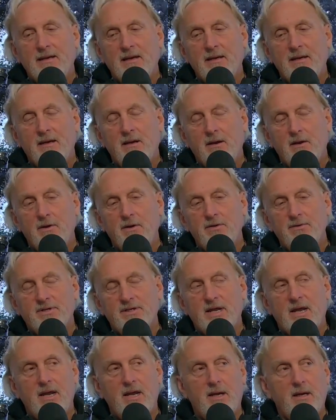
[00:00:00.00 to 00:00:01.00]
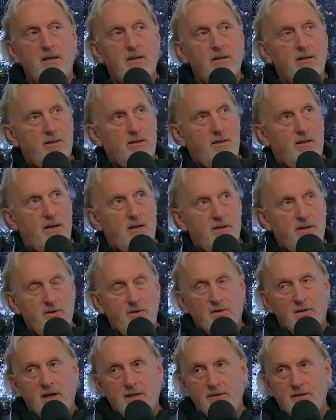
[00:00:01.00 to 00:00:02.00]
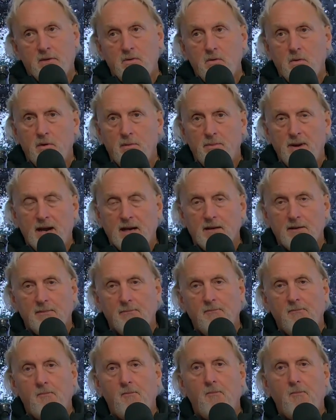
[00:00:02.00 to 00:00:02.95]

didn't hear you say do you like the quarterback?